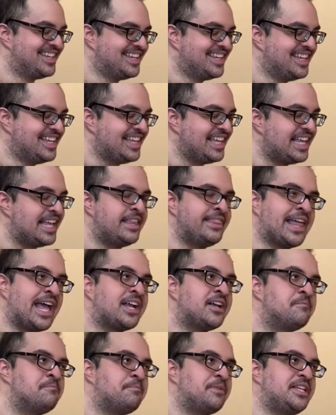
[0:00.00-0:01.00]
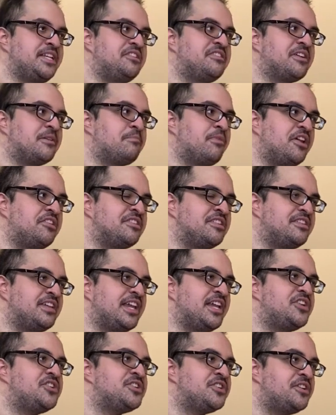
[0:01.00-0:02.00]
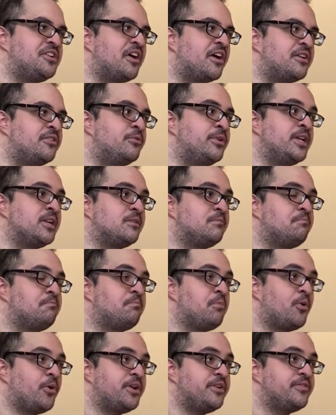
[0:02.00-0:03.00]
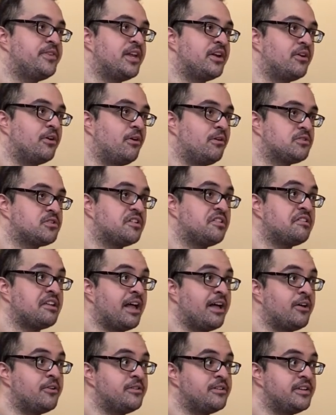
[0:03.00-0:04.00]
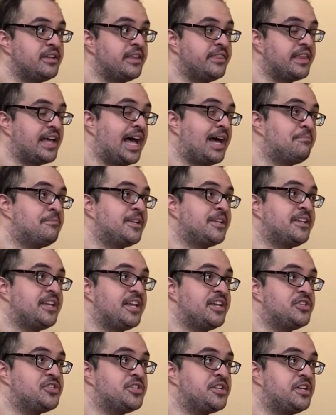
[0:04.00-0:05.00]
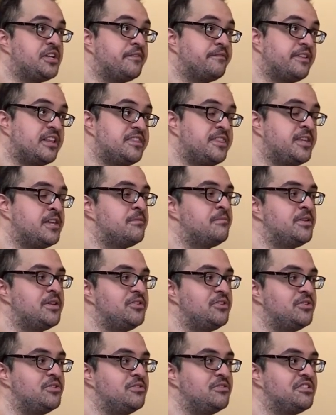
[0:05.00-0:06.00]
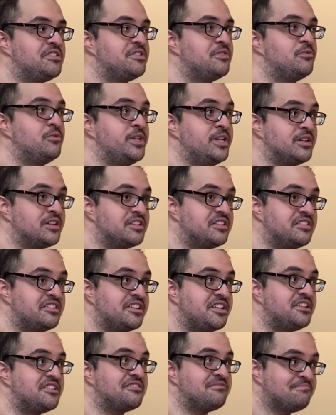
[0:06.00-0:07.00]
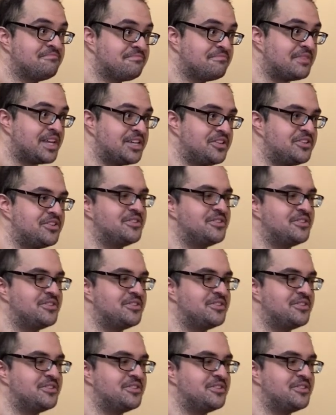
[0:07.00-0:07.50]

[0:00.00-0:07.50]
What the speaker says: And that completes our presentation on renal point-of-care ultrasound and the application of lithium-induced renal disease. Thank you.